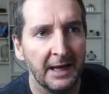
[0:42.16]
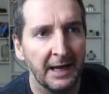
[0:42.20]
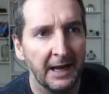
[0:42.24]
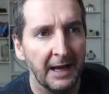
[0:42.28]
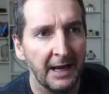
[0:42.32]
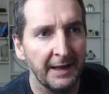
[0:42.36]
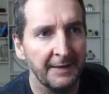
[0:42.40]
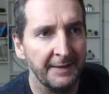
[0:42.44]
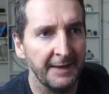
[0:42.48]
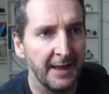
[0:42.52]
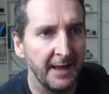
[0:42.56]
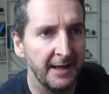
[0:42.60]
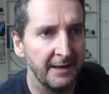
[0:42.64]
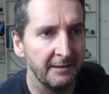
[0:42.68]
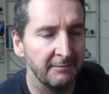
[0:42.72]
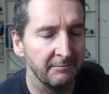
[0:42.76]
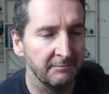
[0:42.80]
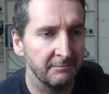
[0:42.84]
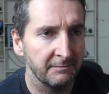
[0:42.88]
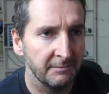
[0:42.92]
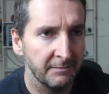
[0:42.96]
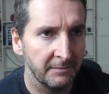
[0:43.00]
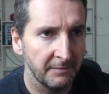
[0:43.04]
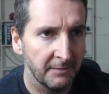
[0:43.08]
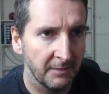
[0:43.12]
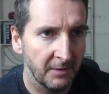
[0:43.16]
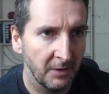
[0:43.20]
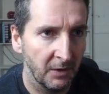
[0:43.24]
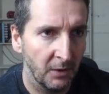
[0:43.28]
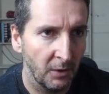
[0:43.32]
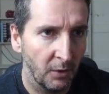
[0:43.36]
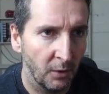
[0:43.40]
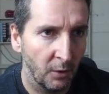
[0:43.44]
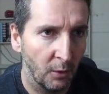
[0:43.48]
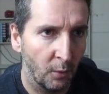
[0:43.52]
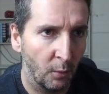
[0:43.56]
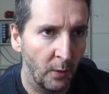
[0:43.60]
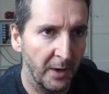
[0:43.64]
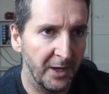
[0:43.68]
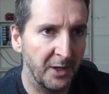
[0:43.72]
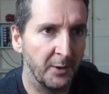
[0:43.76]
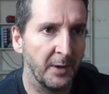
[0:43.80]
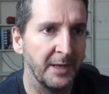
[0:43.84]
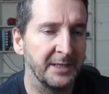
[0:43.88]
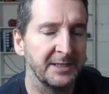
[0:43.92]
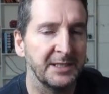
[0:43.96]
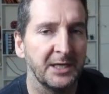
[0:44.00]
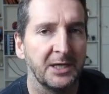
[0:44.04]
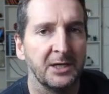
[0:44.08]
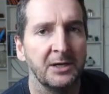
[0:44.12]
and then when you
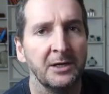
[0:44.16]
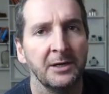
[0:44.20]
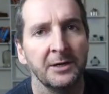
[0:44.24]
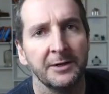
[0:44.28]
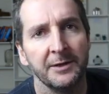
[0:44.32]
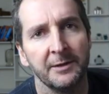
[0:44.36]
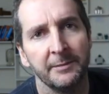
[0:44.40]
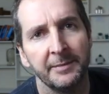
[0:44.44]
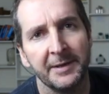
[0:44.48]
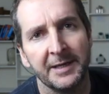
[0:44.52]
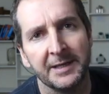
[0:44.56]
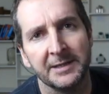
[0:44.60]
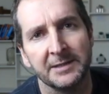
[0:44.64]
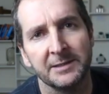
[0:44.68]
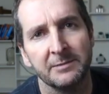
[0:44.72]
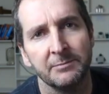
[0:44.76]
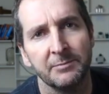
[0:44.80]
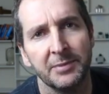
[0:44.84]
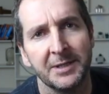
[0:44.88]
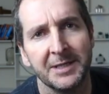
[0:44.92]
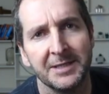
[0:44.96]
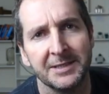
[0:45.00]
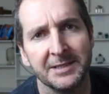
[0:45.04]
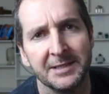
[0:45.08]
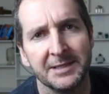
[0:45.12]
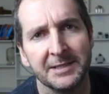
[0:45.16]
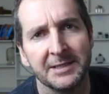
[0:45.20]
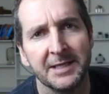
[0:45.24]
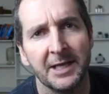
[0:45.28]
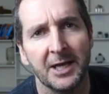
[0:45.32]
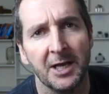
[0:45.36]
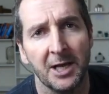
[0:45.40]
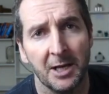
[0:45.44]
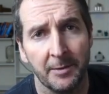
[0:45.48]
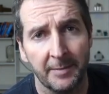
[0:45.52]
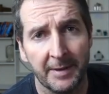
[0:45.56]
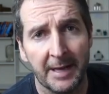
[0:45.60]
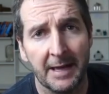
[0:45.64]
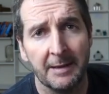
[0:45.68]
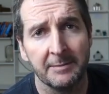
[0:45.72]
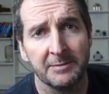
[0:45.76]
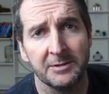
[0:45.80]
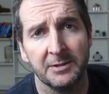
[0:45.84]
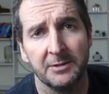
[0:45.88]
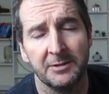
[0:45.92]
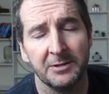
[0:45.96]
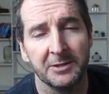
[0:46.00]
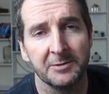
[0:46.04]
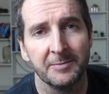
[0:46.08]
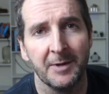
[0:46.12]
actually cut the bits and pieces, they're going to be
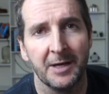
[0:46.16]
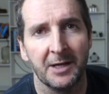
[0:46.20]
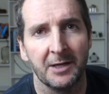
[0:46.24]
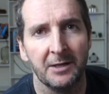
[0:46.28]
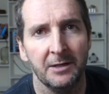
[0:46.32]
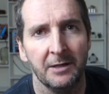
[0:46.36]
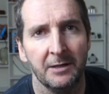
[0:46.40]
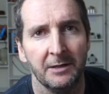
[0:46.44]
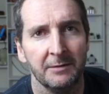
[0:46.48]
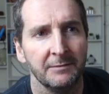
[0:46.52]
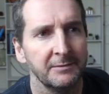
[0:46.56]
absolutely smack on.